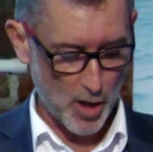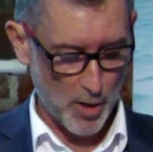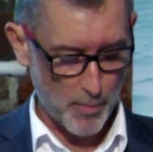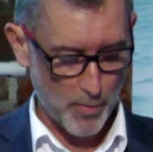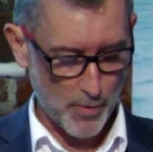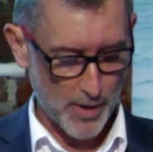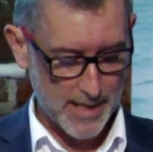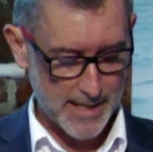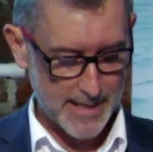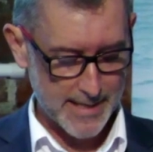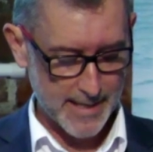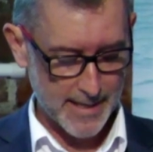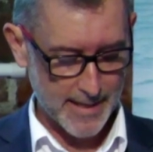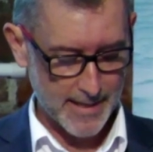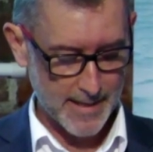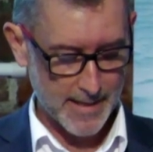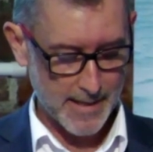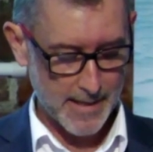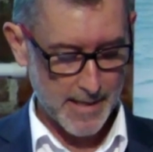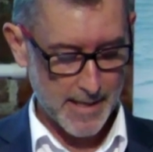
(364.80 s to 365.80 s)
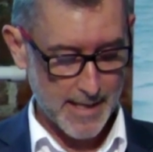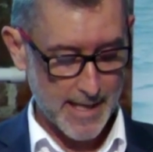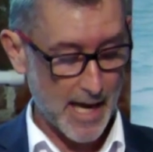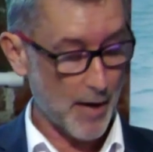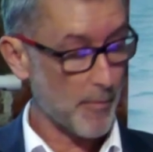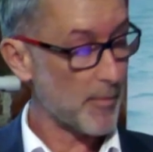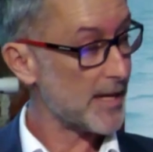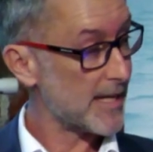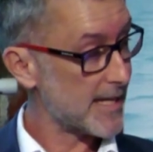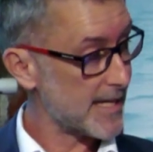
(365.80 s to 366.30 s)
operates in,
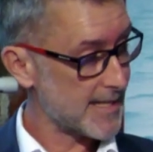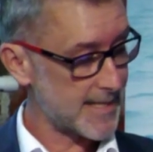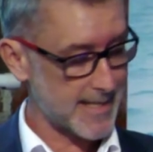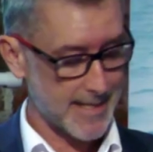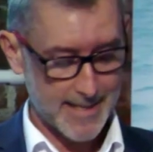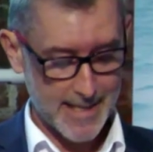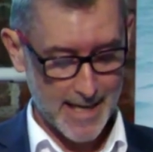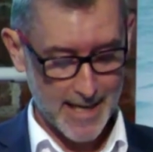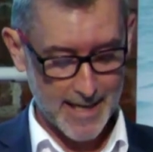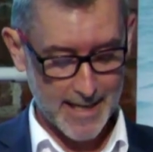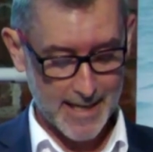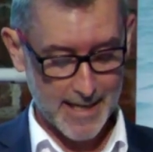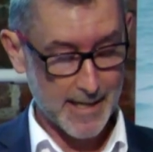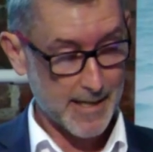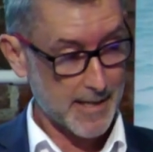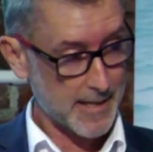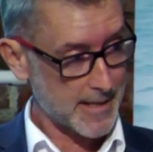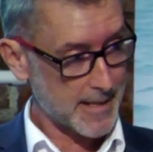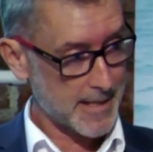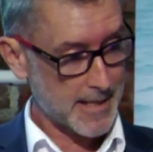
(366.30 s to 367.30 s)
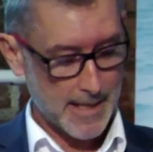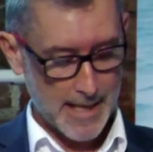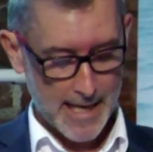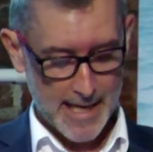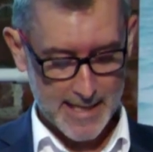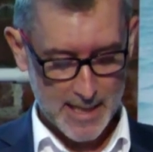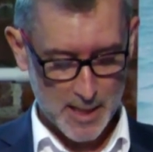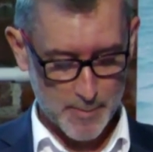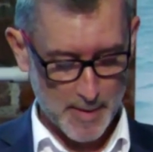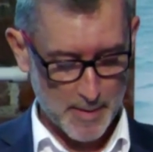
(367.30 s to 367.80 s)
and we need to take,
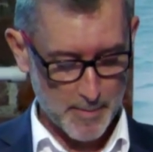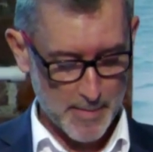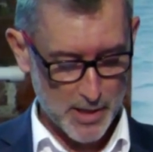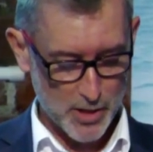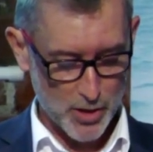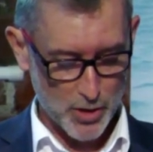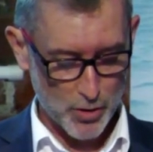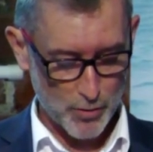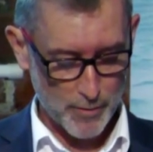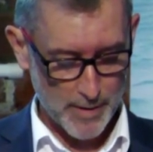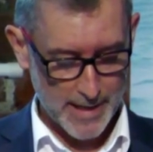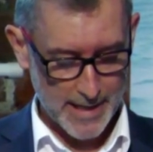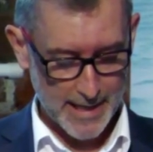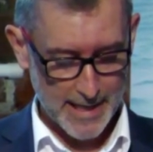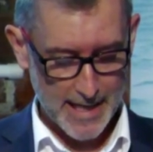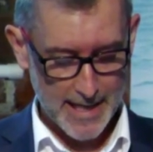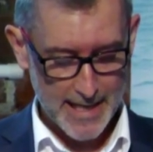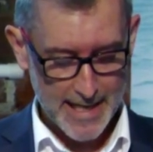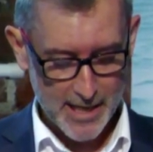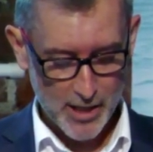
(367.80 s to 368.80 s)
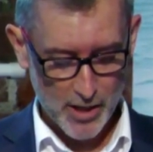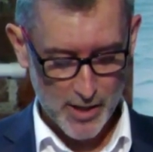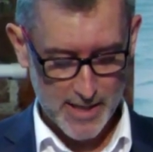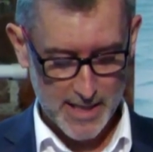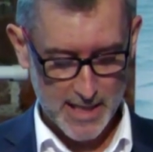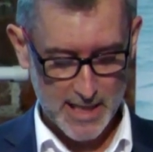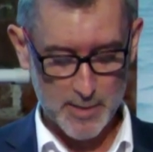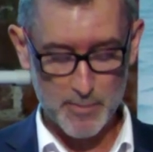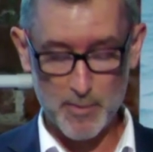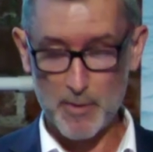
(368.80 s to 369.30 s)
as has been mentioned already, an
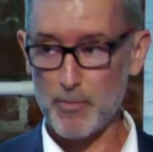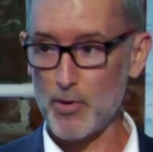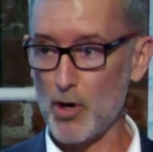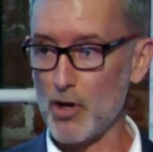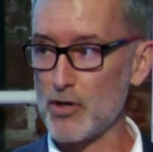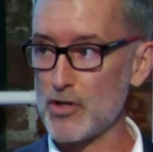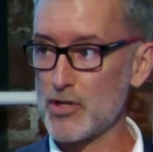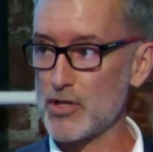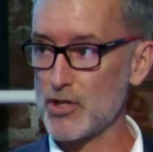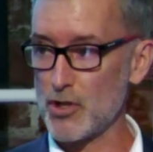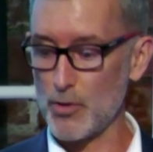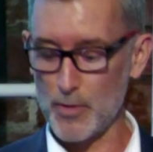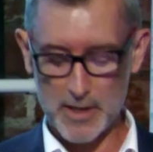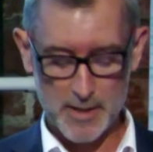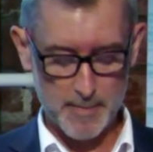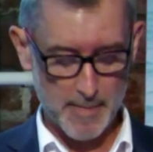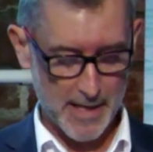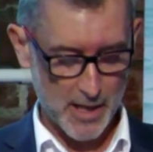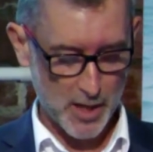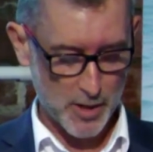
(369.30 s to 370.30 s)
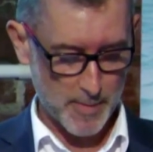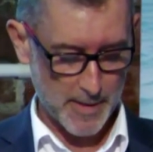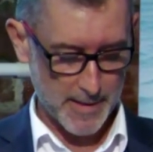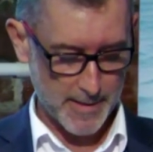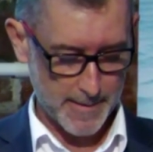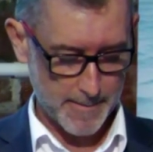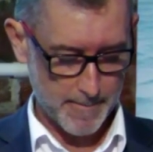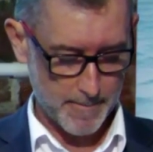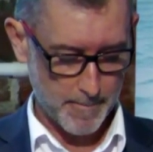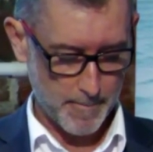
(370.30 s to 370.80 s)
ecosystem approach to its management.
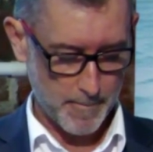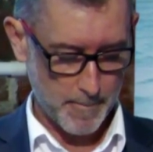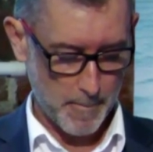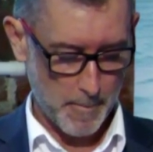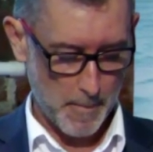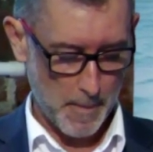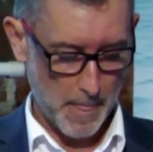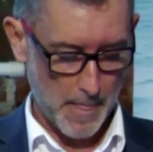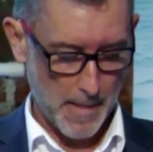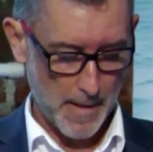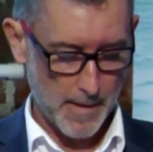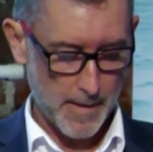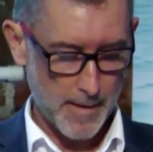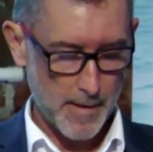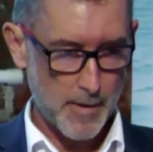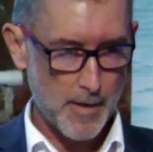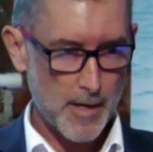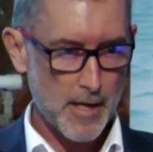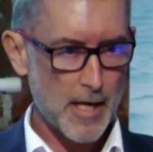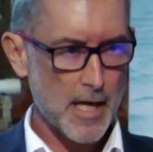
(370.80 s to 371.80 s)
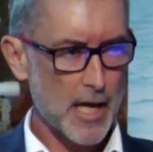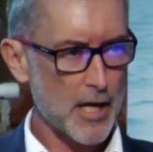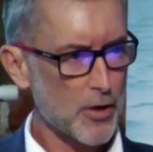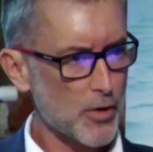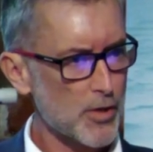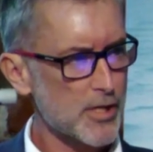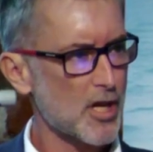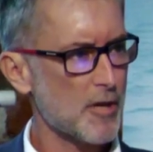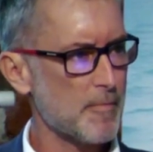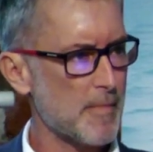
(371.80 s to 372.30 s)
It
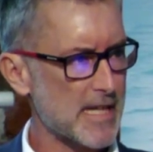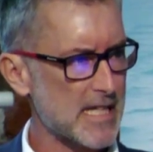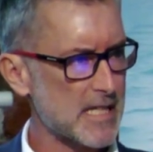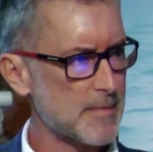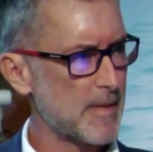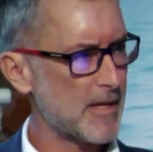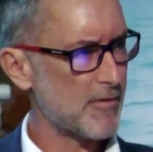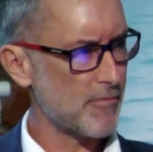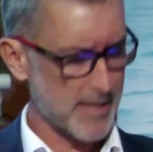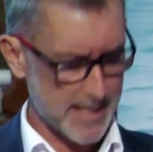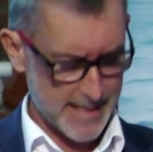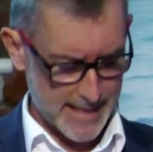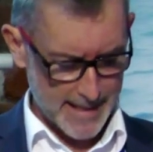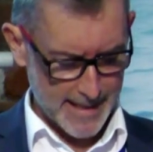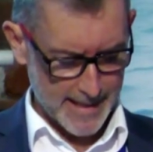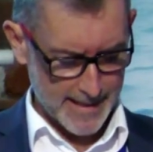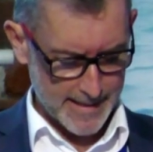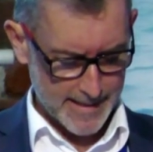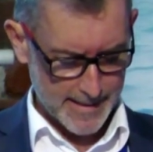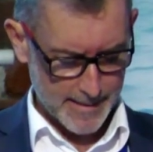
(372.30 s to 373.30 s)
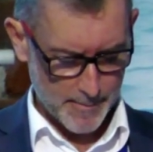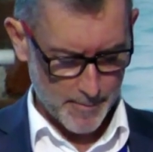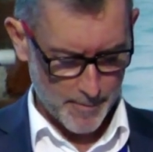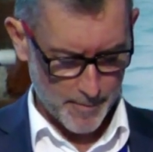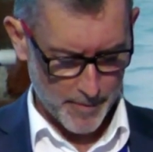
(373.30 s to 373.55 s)
also must be resilient.